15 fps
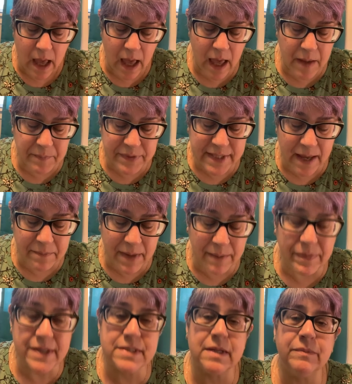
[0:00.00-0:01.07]
But that might
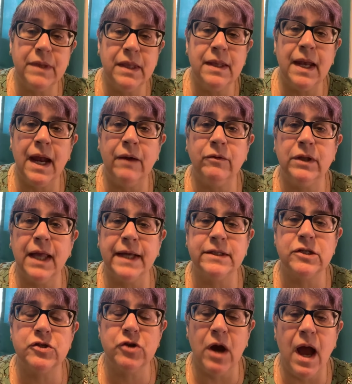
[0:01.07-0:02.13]
be something that I would like
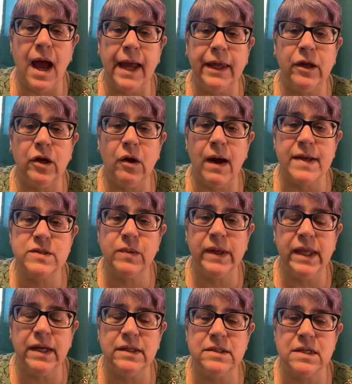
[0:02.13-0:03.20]
to try, as we
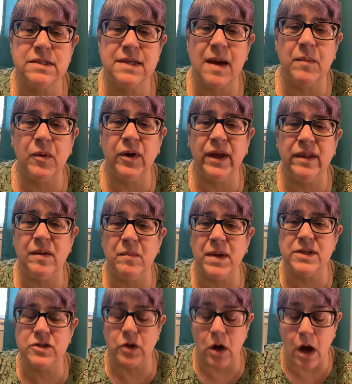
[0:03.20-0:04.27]
get into summer and the
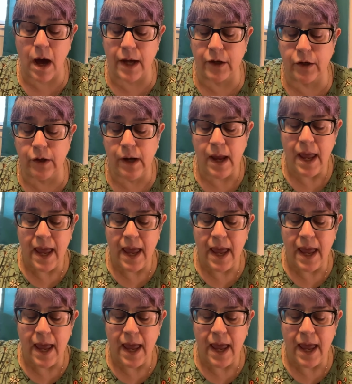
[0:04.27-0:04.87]
months are hotter.